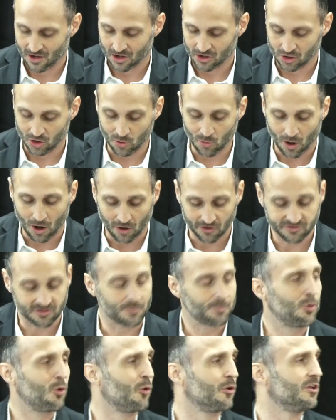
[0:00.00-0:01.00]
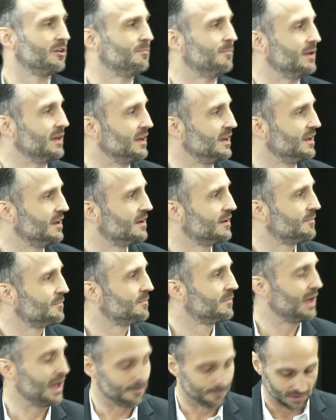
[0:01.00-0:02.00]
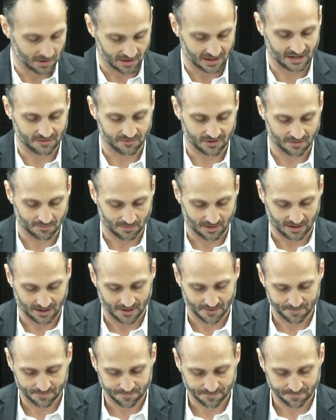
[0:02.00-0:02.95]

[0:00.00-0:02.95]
you all supported me and believed in me.